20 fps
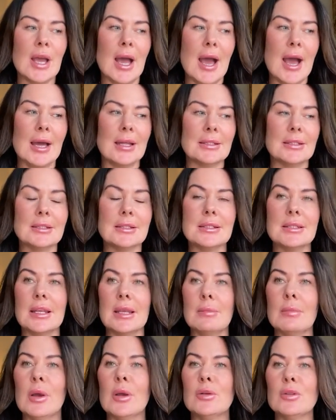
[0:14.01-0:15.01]
and
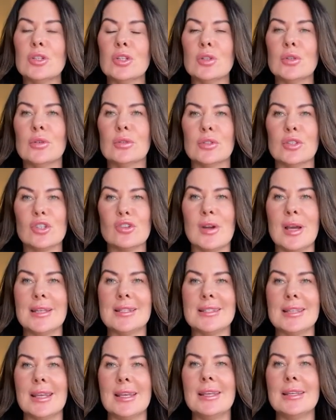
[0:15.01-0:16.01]
emotional
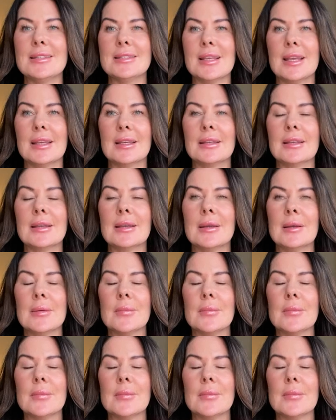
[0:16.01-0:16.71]
stress eating.